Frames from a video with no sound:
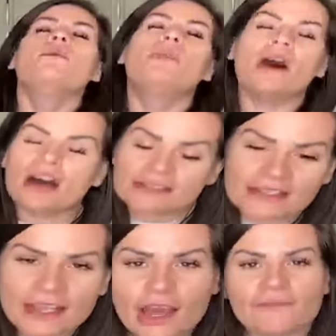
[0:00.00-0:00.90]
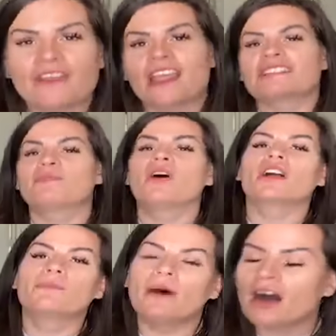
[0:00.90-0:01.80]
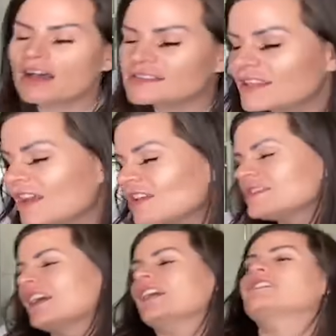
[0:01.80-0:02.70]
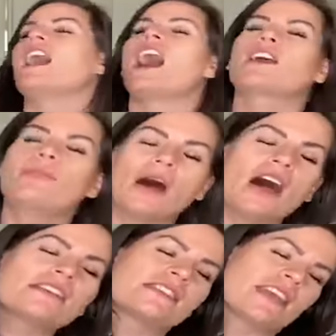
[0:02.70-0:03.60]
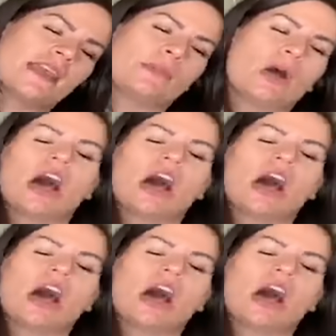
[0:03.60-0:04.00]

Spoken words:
Bosslee on Facebook, Bosslee on TikTok, Bosslee